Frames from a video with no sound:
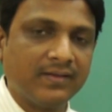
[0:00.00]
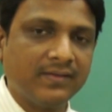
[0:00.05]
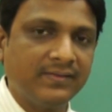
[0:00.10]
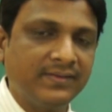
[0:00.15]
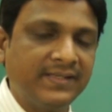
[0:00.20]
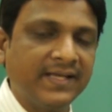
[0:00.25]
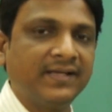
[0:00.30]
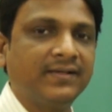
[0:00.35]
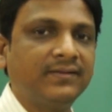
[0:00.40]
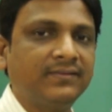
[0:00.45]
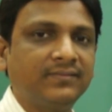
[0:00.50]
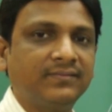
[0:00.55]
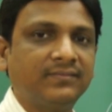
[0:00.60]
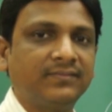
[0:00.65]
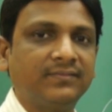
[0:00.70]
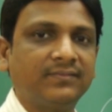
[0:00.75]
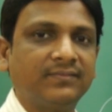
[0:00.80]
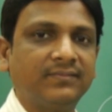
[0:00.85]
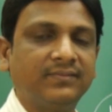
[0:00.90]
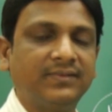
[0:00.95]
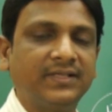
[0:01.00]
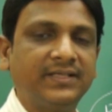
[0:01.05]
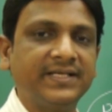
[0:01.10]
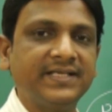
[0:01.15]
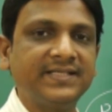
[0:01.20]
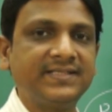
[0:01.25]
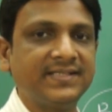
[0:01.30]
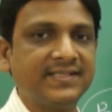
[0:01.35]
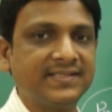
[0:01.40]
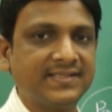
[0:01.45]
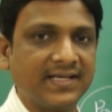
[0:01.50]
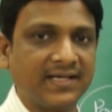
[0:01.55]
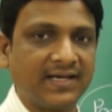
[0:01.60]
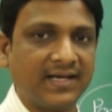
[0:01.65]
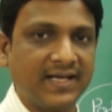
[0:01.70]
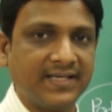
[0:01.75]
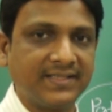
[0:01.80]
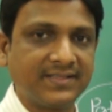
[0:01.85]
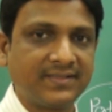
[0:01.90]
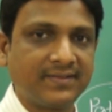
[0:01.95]
then the taste is
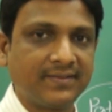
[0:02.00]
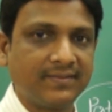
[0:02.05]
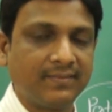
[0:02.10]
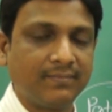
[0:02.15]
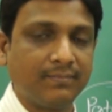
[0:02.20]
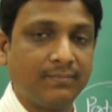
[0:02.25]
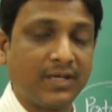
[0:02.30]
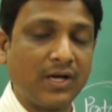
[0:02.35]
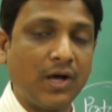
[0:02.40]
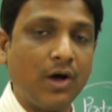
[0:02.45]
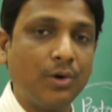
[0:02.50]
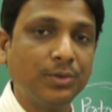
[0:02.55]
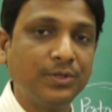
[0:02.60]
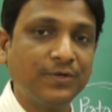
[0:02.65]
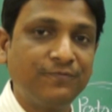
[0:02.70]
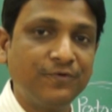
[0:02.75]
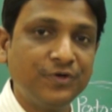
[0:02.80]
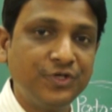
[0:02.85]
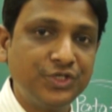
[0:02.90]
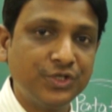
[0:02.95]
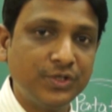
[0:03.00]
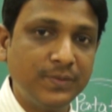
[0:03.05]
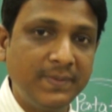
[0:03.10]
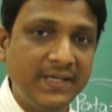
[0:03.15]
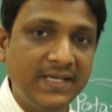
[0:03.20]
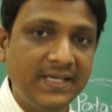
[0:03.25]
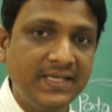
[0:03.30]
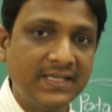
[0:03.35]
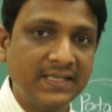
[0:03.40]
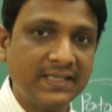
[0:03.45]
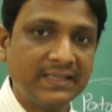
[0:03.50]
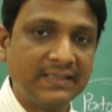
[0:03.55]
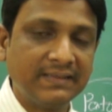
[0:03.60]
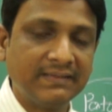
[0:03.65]
analyzed. But how the food should be?